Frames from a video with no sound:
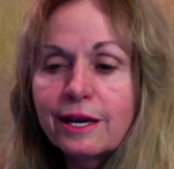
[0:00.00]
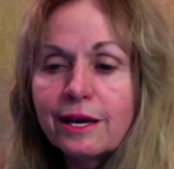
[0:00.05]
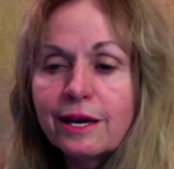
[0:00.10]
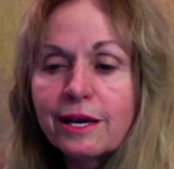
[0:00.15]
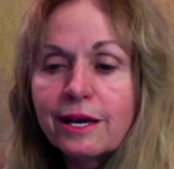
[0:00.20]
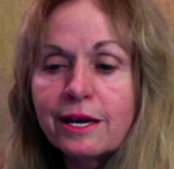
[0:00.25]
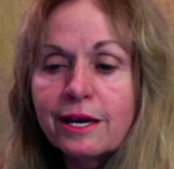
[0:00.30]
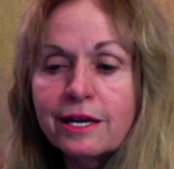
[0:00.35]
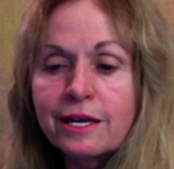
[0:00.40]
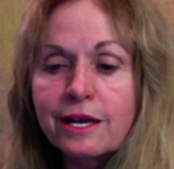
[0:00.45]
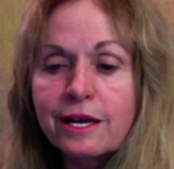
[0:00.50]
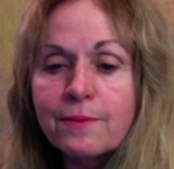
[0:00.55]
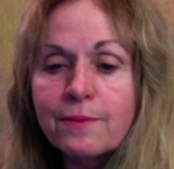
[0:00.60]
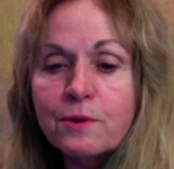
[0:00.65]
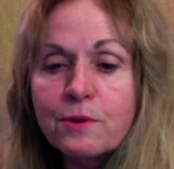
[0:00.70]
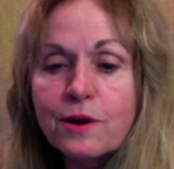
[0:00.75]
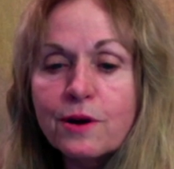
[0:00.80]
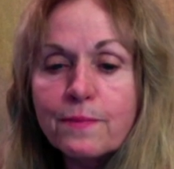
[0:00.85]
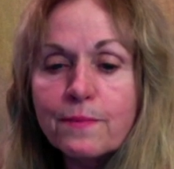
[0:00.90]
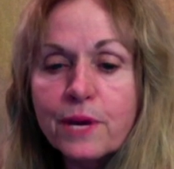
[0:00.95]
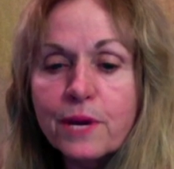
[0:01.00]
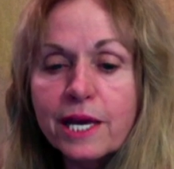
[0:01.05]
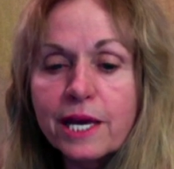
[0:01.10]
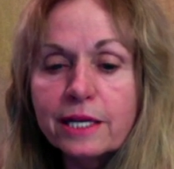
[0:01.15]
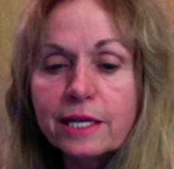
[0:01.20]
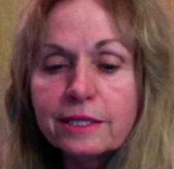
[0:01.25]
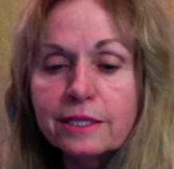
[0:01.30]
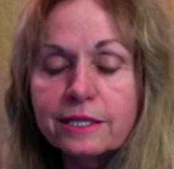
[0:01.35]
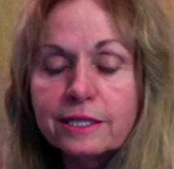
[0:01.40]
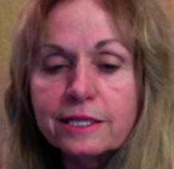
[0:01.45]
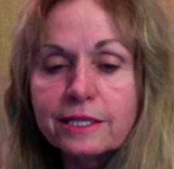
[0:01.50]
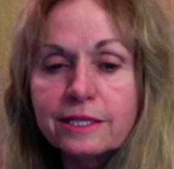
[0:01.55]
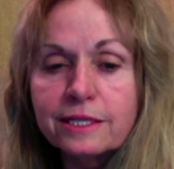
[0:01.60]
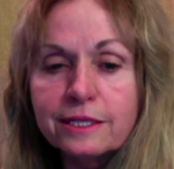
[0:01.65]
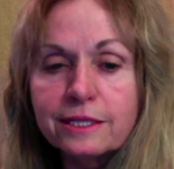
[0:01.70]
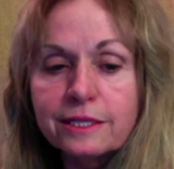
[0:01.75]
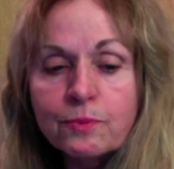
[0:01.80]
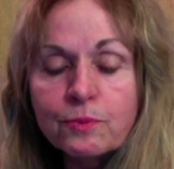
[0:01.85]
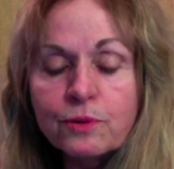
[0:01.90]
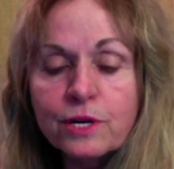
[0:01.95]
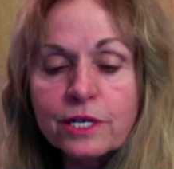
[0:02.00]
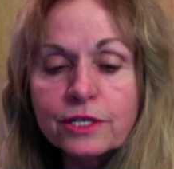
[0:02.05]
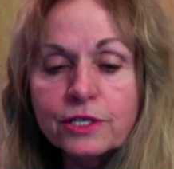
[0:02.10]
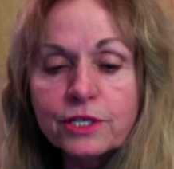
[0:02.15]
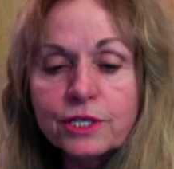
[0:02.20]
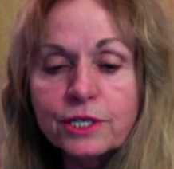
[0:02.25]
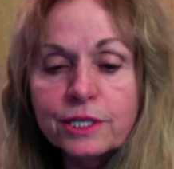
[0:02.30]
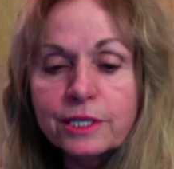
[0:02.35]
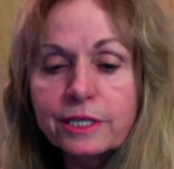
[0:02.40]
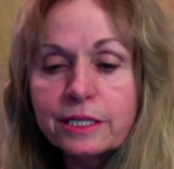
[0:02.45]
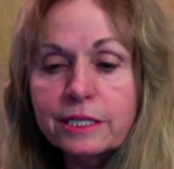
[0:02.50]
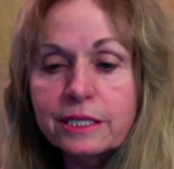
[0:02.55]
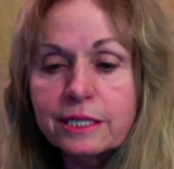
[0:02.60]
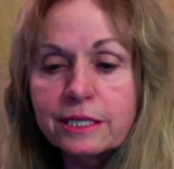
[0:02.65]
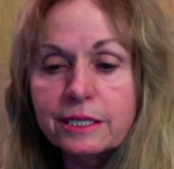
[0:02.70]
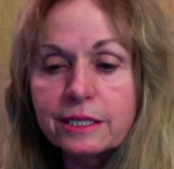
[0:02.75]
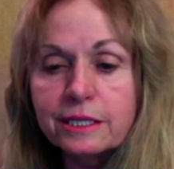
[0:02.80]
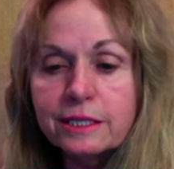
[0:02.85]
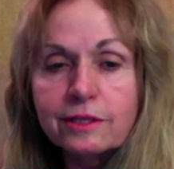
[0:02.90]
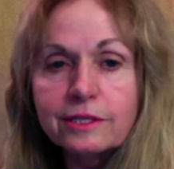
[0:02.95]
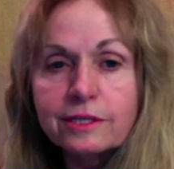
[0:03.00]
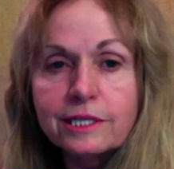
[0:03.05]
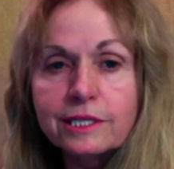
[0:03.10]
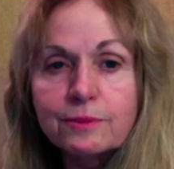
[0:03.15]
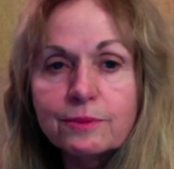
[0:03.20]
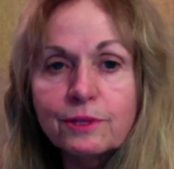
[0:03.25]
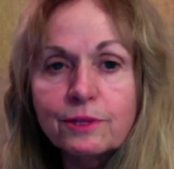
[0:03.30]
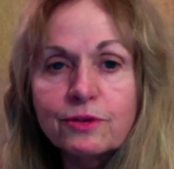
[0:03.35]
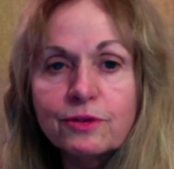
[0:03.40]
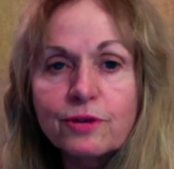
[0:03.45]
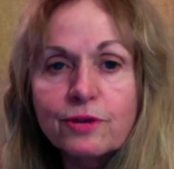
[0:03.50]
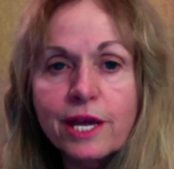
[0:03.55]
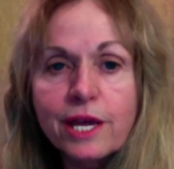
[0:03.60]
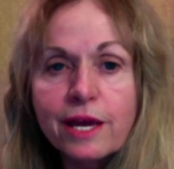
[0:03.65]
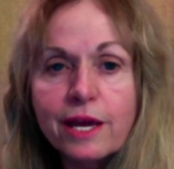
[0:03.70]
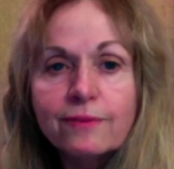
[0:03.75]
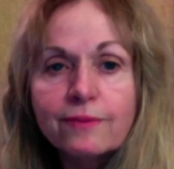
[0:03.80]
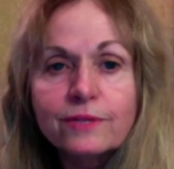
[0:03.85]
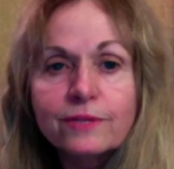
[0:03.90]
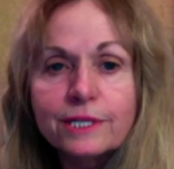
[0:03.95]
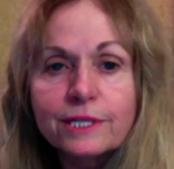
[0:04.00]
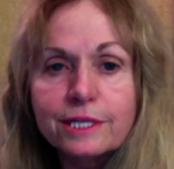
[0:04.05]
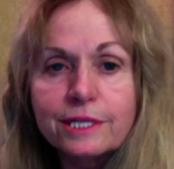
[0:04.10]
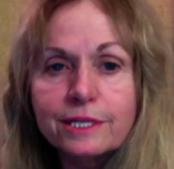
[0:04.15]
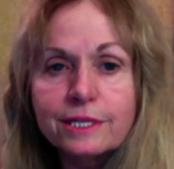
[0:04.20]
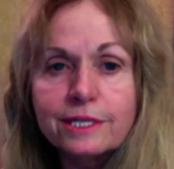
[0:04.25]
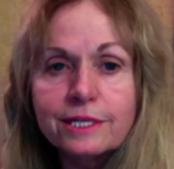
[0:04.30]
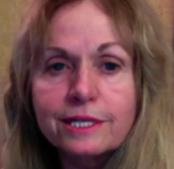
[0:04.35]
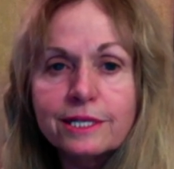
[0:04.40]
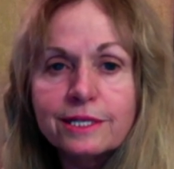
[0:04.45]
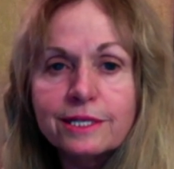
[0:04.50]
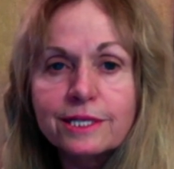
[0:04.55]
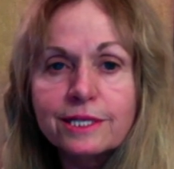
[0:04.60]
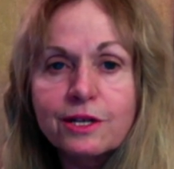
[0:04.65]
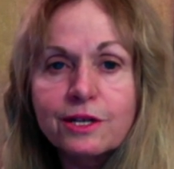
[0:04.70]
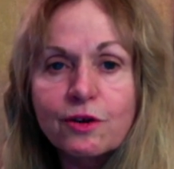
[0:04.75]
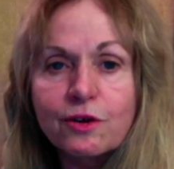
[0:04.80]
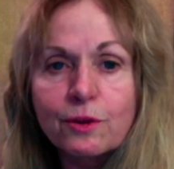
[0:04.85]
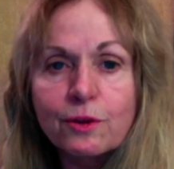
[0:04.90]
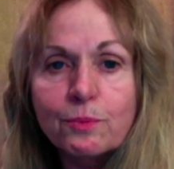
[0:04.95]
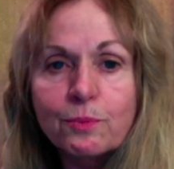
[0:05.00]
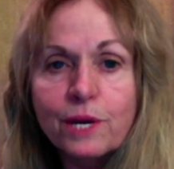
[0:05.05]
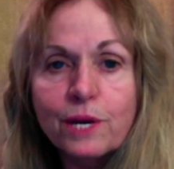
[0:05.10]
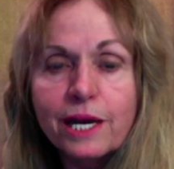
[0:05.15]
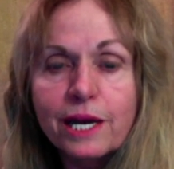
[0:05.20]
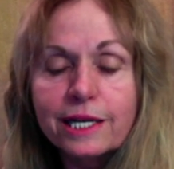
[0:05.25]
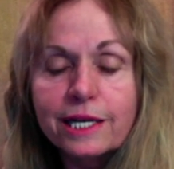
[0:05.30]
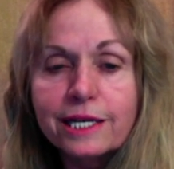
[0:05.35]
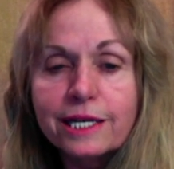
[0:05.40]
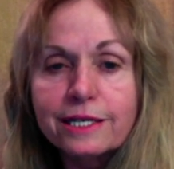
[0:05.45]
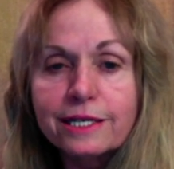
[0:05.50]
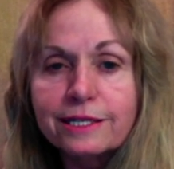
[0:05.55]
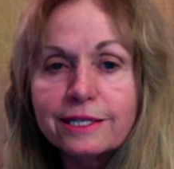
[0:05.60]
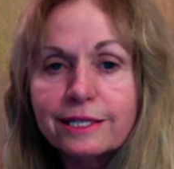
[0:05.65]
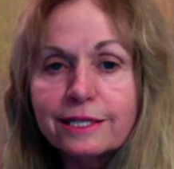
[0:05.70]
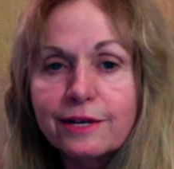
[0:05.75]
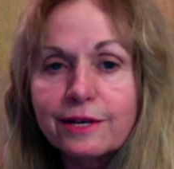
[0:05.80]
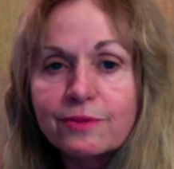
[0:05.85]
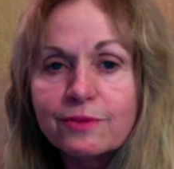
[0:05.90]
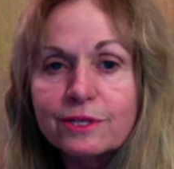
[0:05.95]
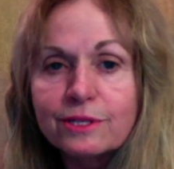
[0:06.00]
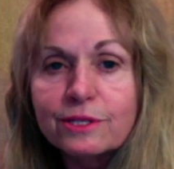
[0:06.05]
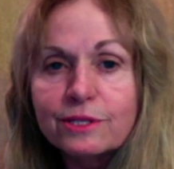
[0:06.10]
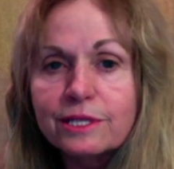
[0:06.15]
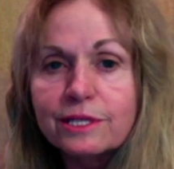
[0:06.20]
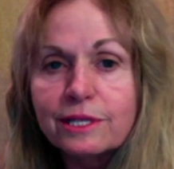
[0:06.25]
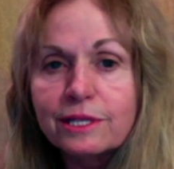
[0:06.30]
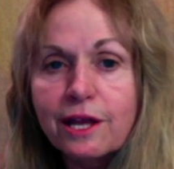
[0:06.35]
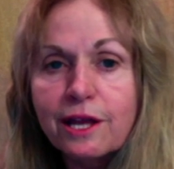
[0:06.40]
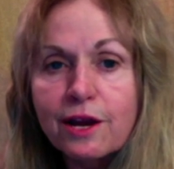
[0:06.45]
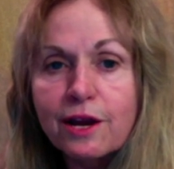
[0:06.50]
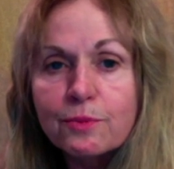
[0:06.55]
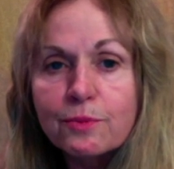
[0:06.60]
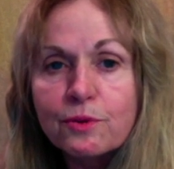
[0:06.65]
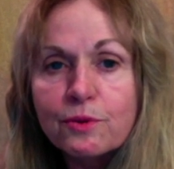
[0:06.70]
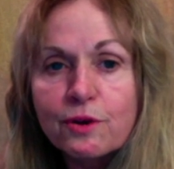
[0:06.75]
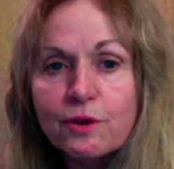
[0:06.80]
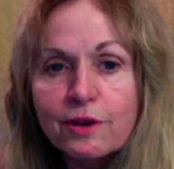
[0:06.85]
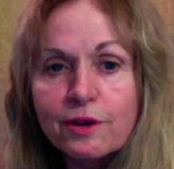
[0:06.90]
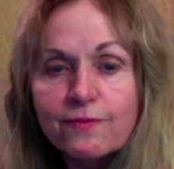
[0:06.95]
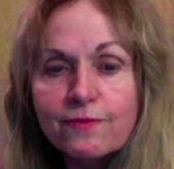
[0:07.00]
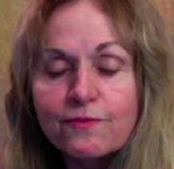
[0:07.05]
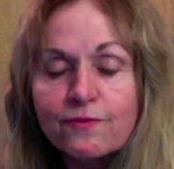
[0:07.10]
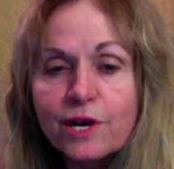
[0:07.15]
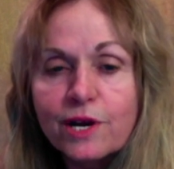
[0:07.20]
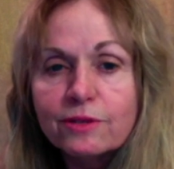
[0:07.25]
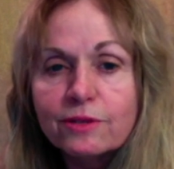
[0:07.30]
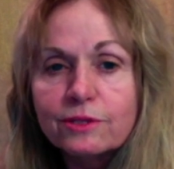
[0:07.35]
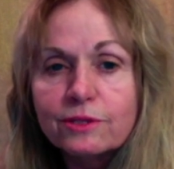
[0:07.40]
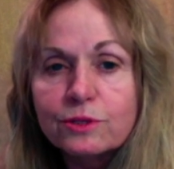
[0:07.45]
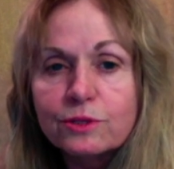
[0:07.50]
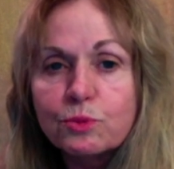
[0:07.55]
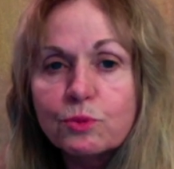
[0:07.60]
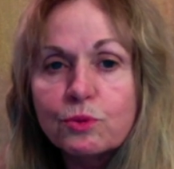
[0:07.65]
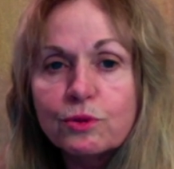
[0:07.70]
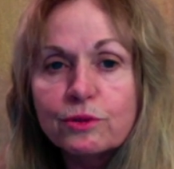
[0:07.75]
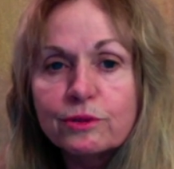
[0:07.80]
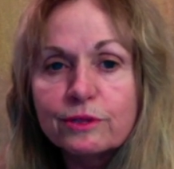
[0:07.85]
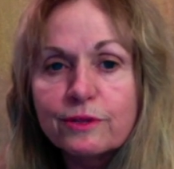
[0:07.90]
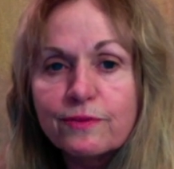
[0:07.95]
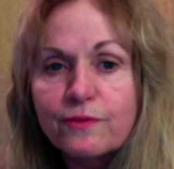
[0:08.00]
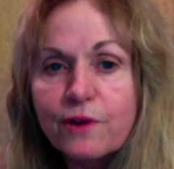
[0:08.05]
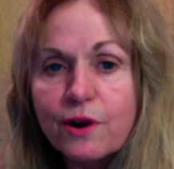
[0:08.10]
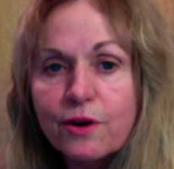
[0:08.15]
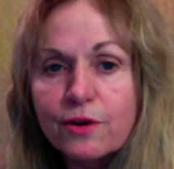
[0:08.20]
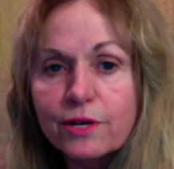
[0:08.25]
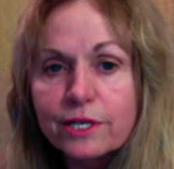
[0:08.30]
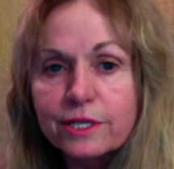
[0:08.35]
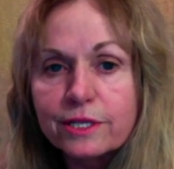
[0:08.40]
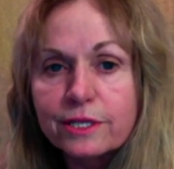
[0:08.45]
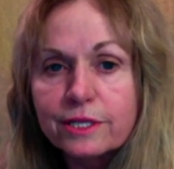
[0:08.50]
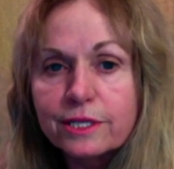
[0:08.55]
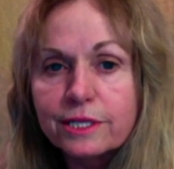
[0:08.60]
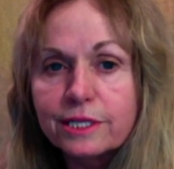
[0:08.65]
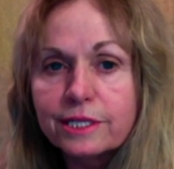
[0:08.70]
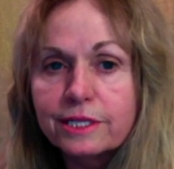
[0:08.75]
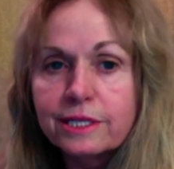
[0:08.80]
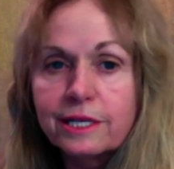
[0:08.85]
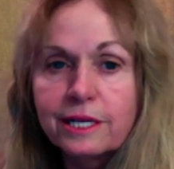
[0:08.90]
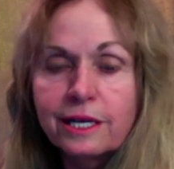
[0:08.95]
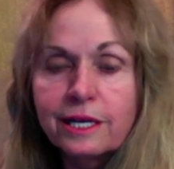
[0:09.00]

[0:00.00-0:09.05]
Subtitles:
And I bought paints and brushes and some little canvases, and I started painting. And then I went to the library and found this world of artists.